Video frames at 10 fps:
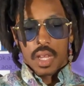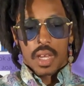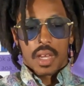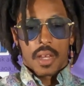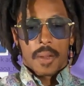
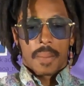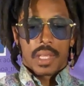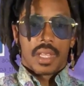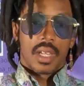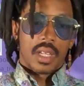
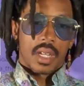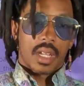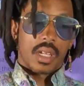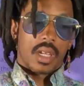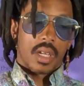And then
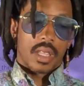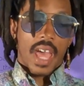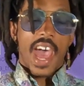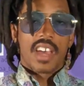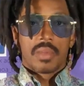
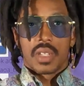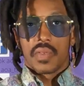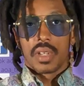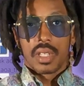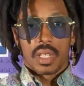the
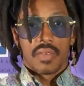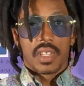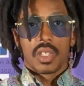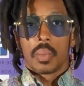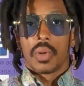atmosphere that the
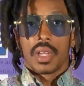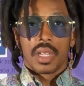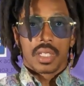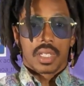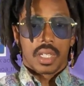venue
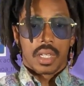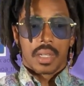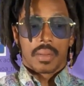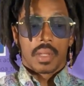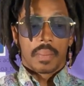brings, the